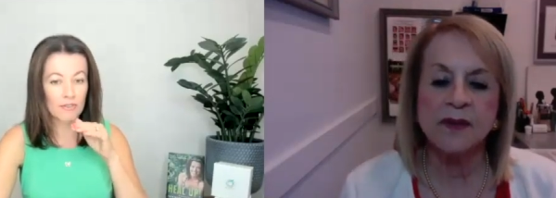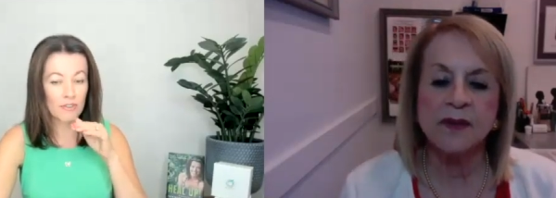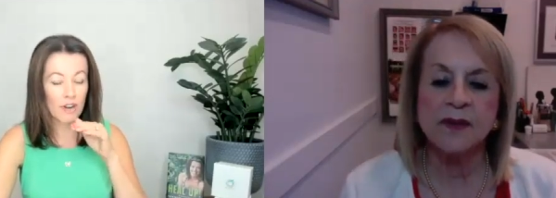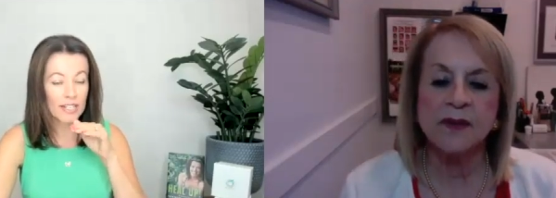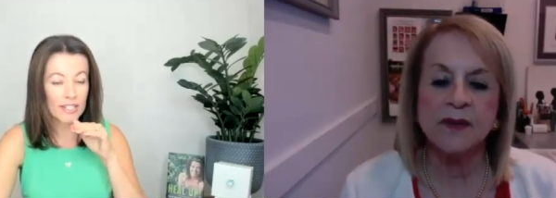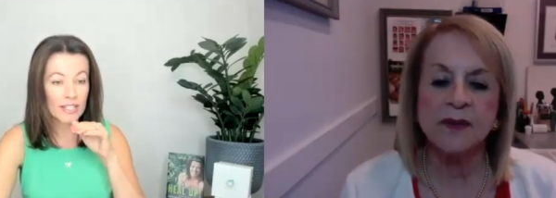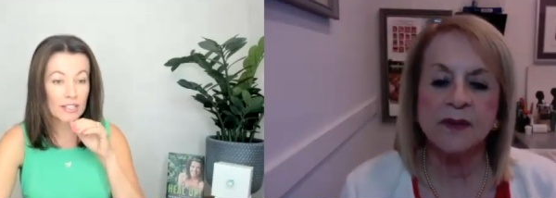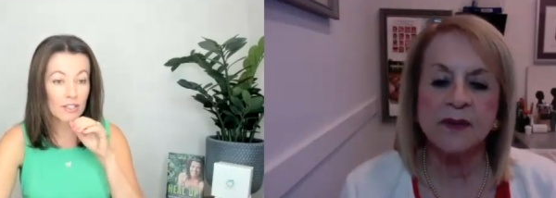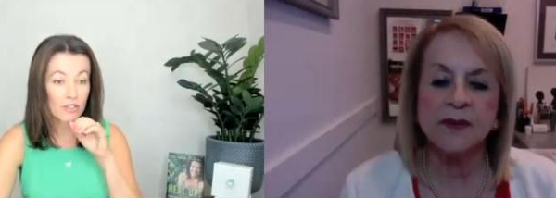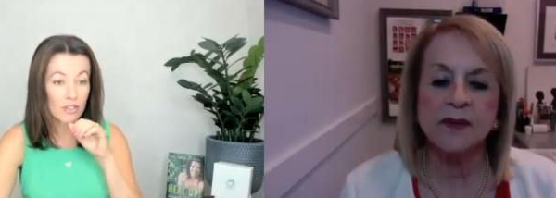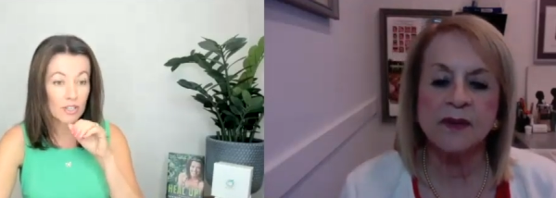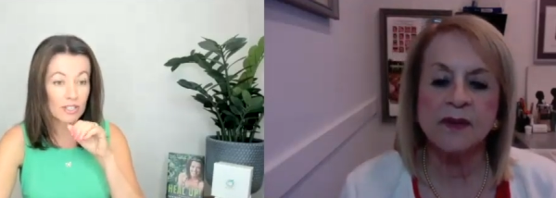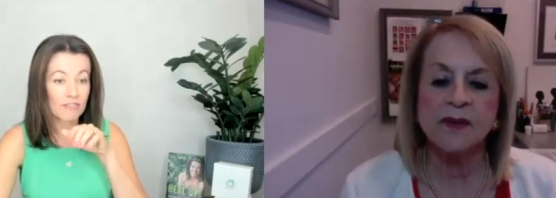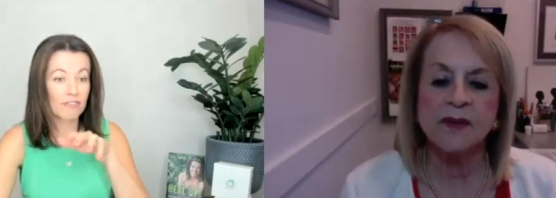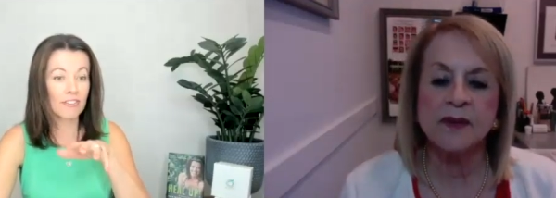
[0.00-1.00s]
Speaker 1: the front teeth
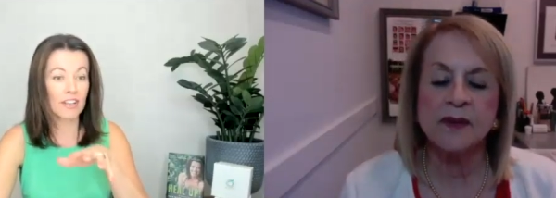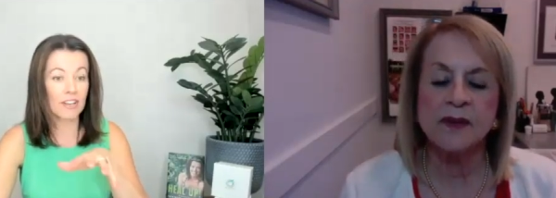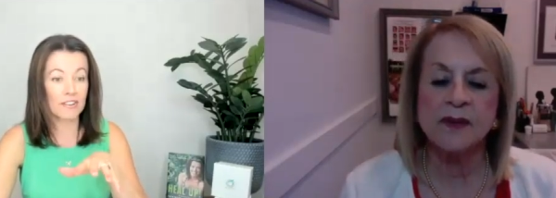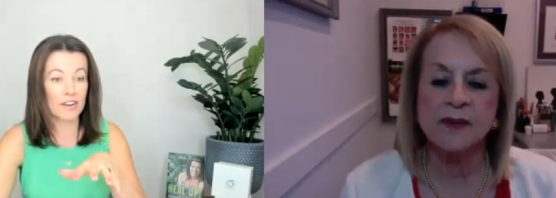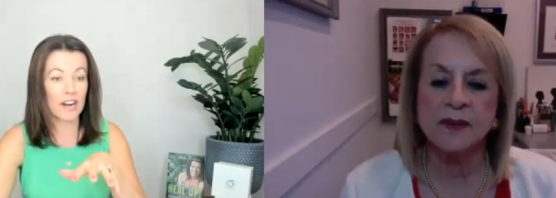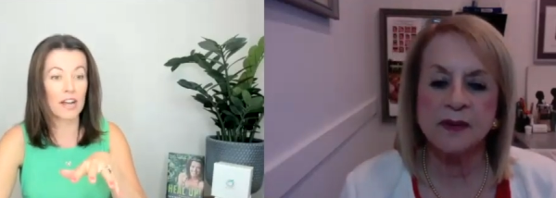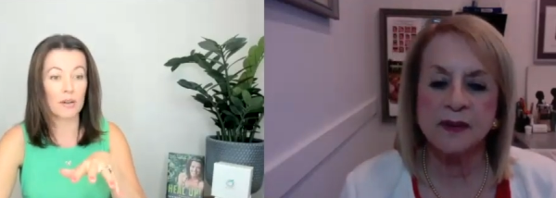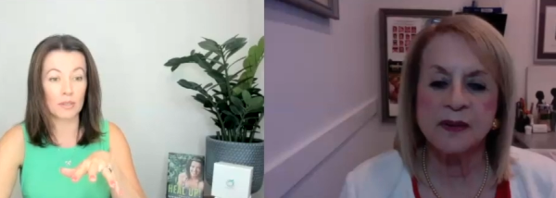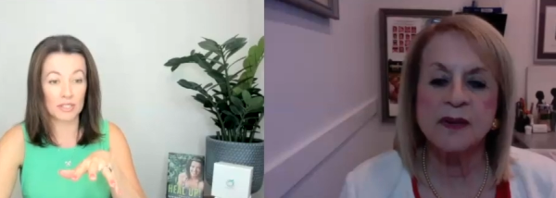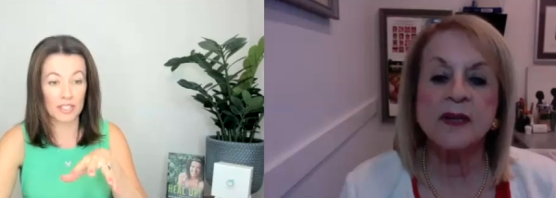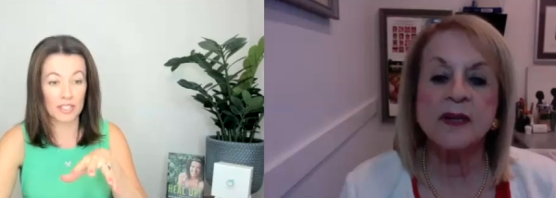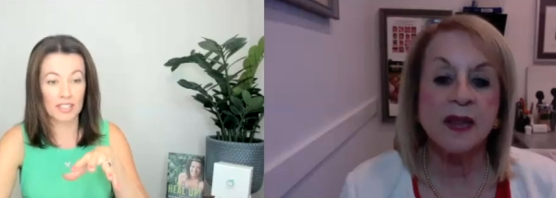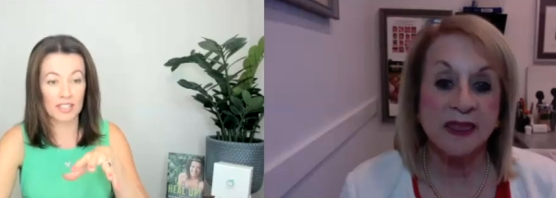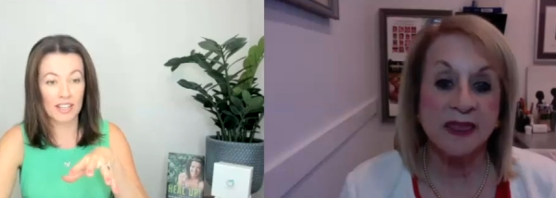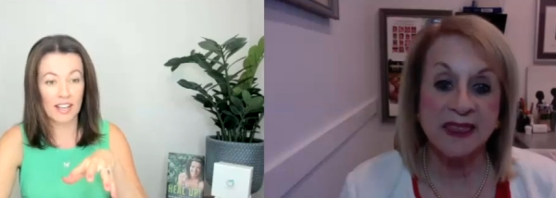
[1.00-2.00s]
usually flare out